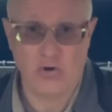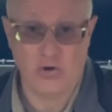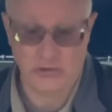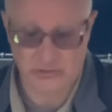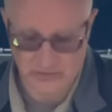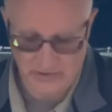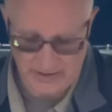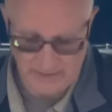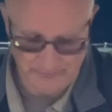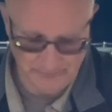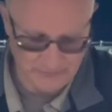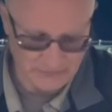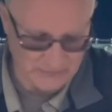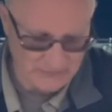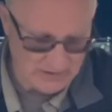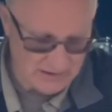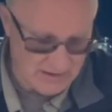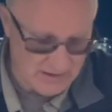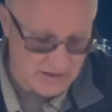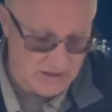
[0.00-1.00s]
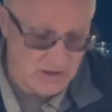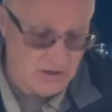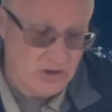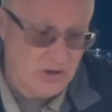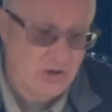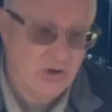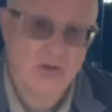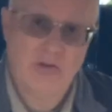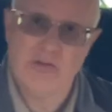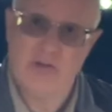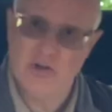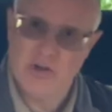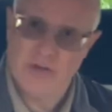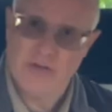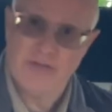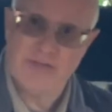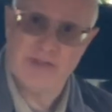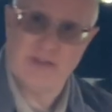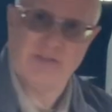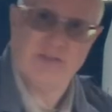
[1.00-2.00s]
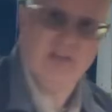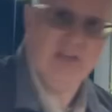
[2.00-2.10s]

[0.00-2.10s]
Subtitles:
long time. The other thing